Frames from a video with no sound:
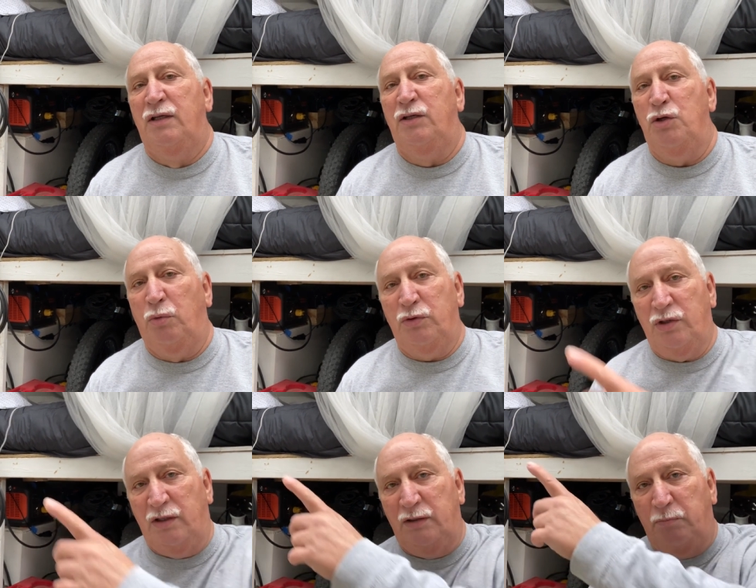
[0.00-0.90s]
you were to
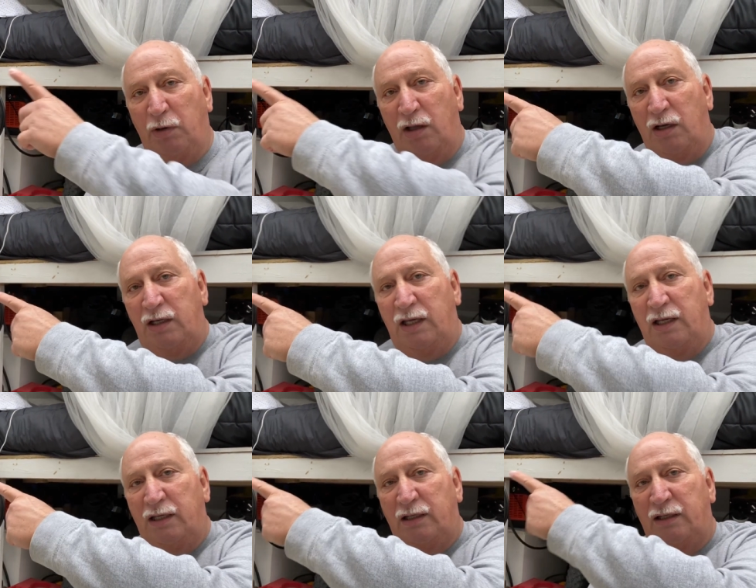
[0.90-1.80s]
unplug
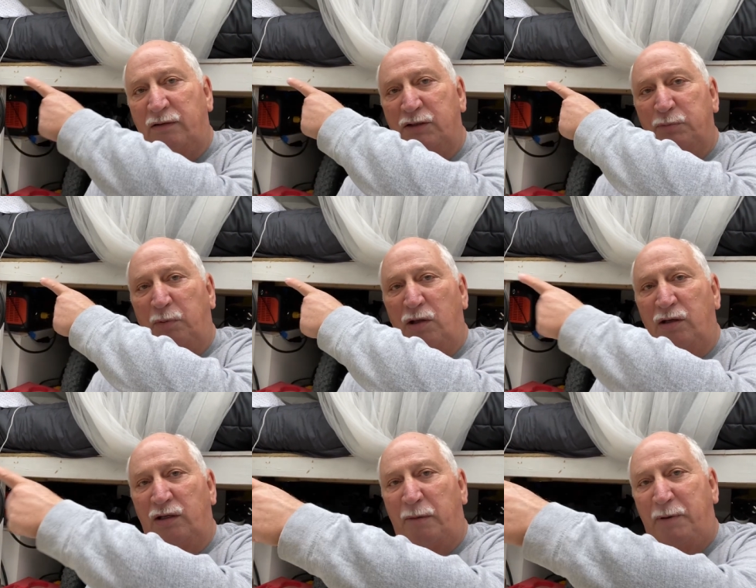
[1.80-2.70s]
this
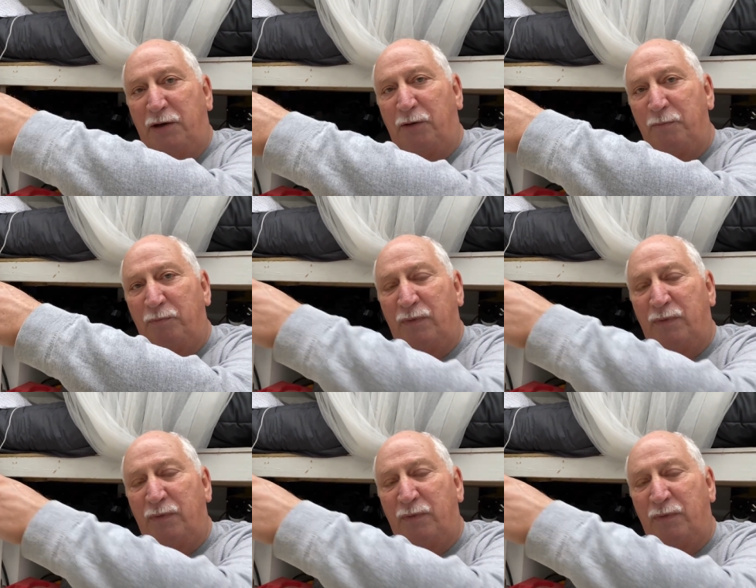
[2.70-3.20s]
plug up here,